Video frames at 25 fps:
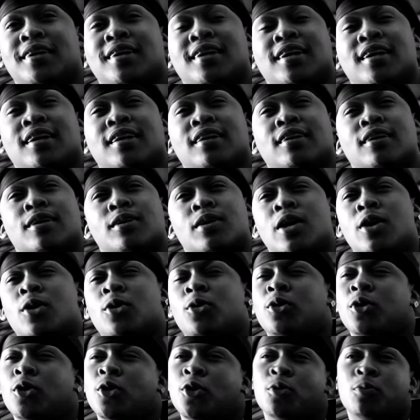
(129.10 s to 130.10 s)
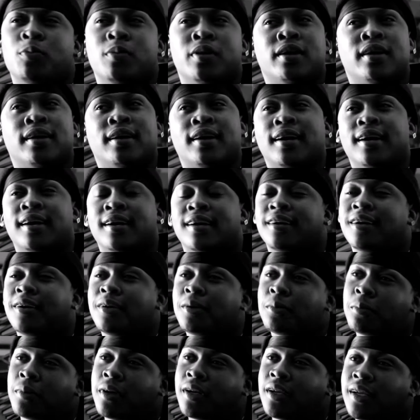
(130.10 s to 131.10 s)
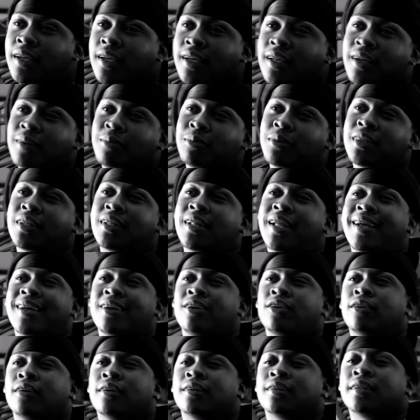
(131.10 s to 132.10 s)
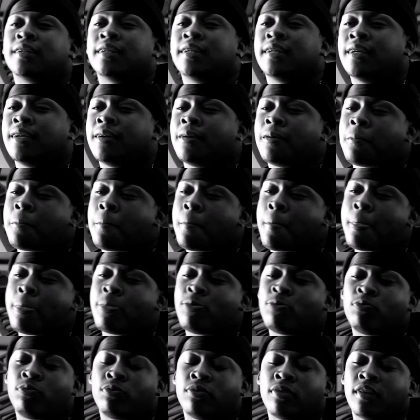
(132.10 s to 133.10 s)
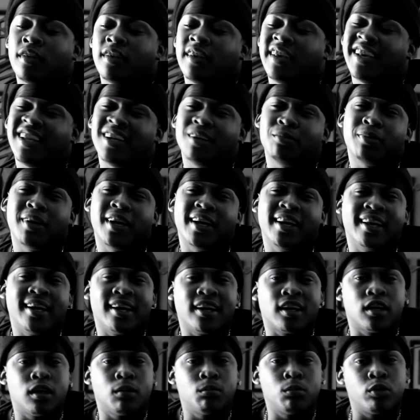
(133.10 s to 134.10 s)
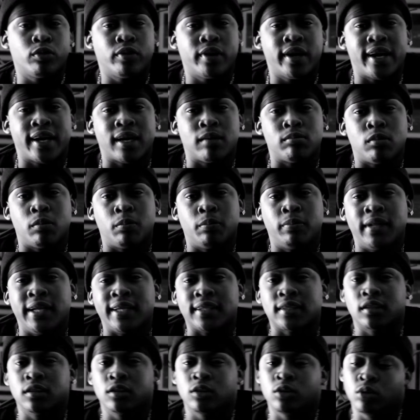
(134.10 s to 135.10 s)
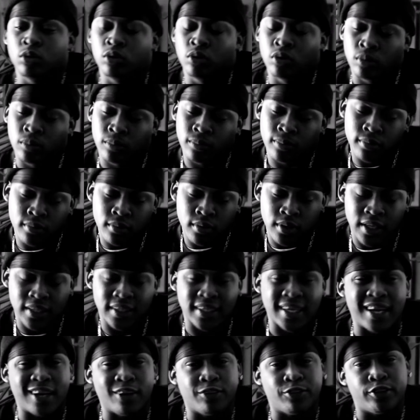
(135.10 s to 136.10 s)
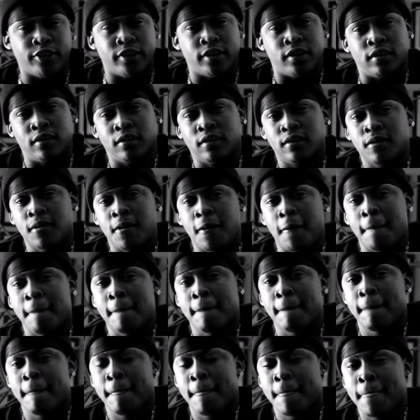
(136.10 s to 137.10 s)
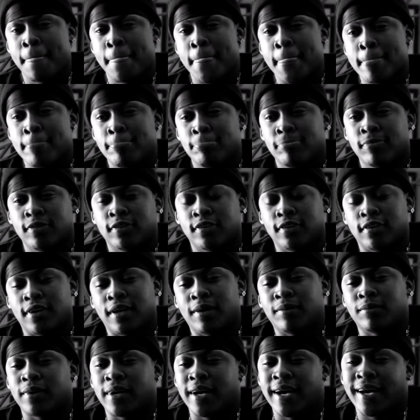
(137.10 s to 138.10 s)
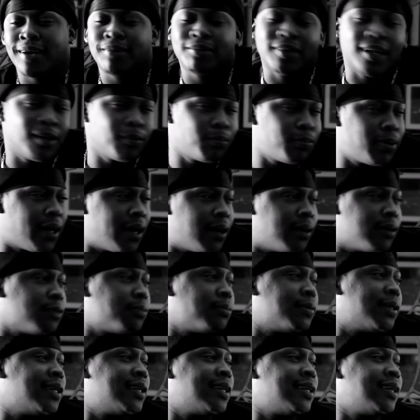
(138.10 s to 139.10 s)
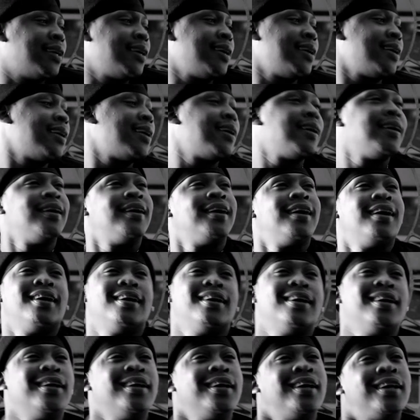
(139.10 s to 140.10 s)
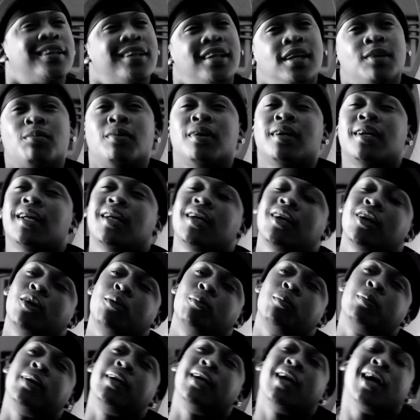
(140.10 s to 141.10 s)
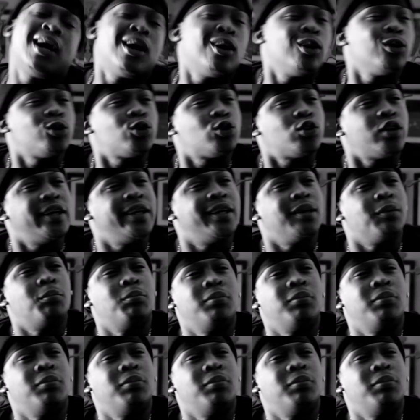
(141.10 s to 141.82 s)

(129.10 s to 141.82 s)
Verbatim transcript: And uh, I don't know, man, how it come to my head, I'm just like, you know what I'm saying? Anybody I come around, I'm a blessing to. That's how I feel. So I'm riding like Pop, man that money ain't gonna be Hawk Trae Tha